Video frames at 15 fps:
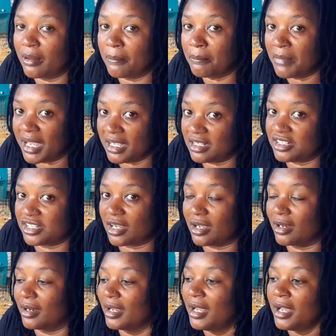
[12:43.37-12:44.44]

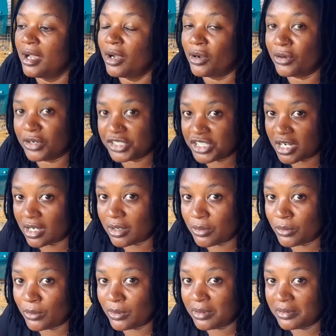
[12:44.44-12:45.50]
biochar or
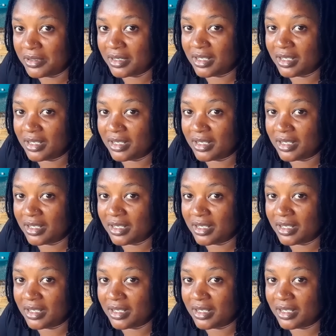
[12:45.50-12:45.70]
charcoal.